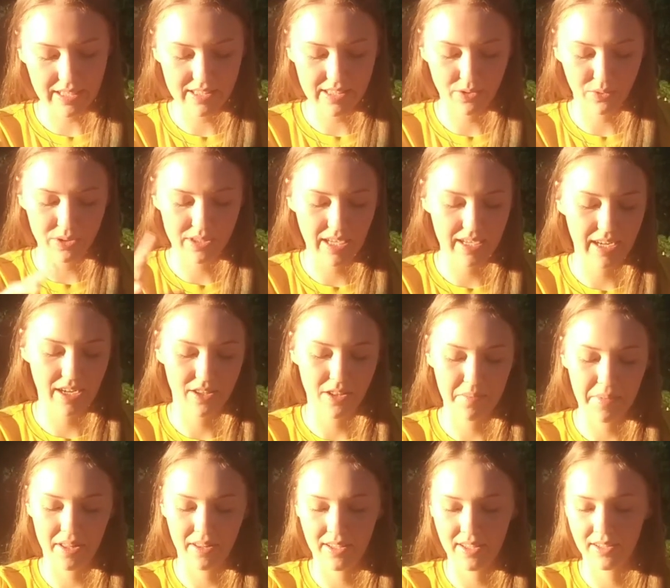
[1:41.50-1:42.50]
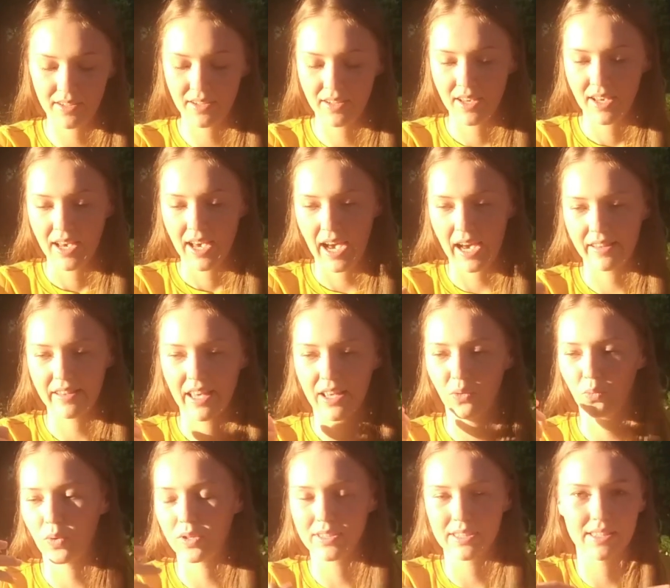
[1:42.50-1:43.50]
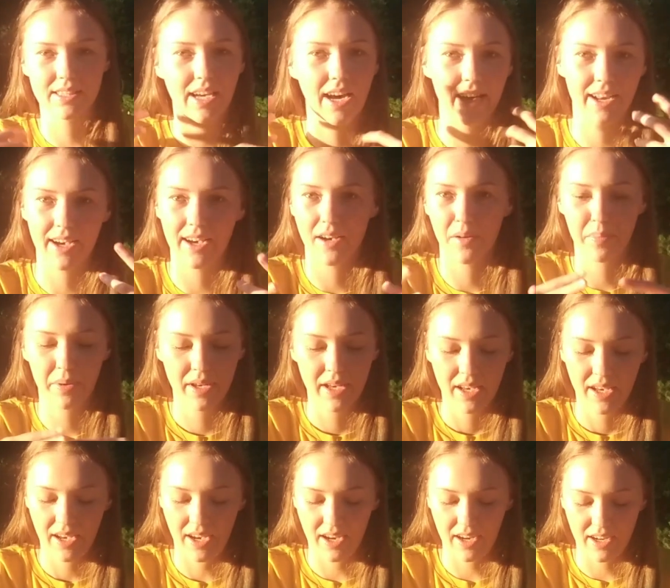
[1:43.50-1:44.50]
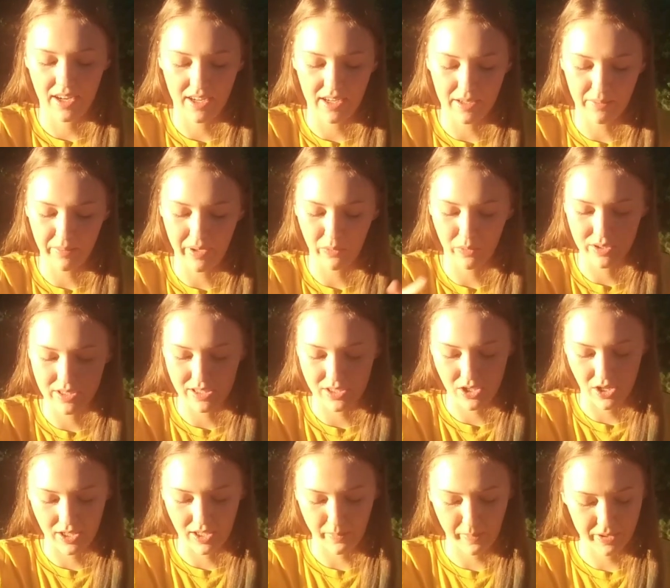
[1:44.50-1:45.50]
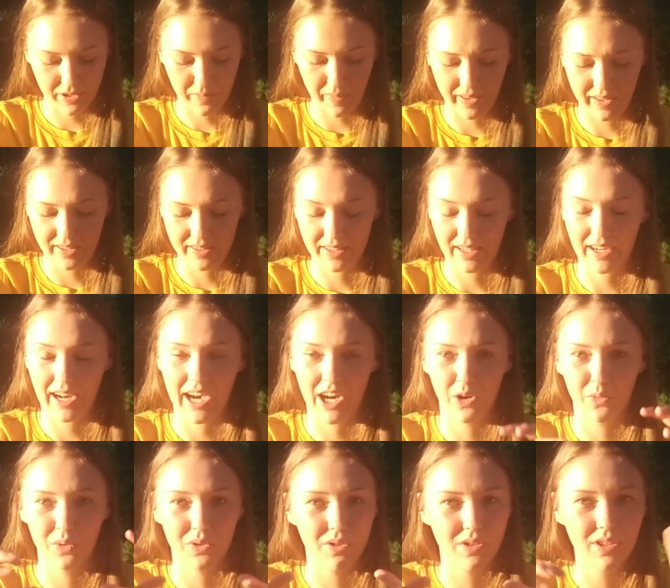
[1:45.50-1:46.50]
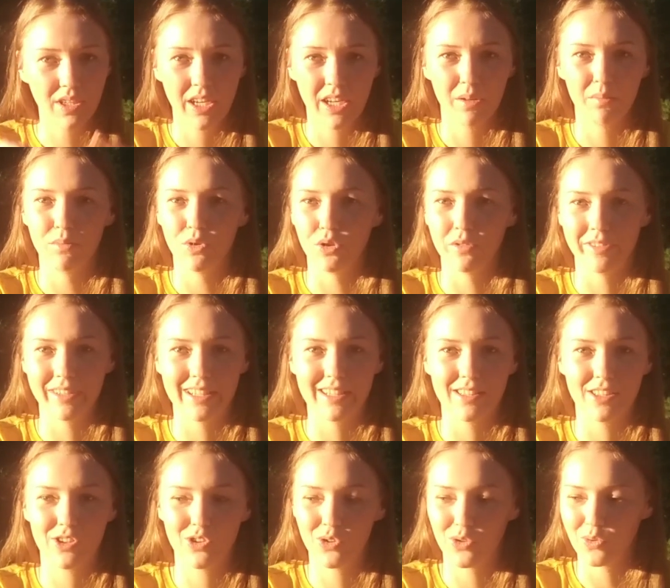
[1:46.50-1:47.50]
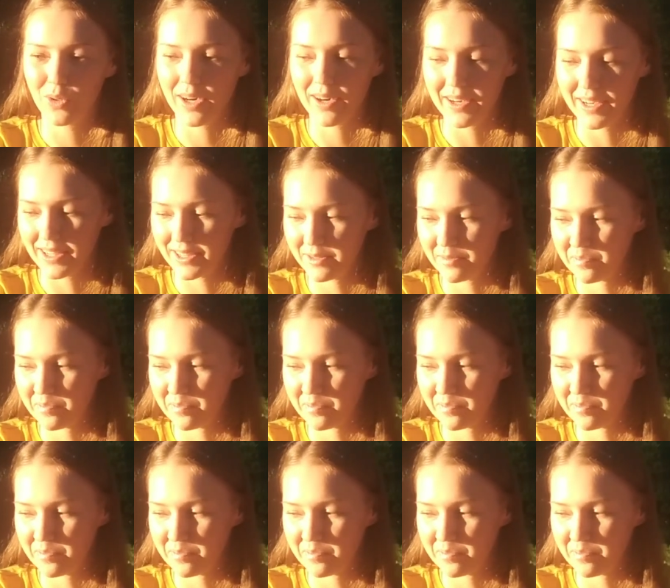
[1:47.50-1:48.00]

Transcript: said, we'll take care of the melon, and then once it's cut up, and we're done talking about the melon, then I will move into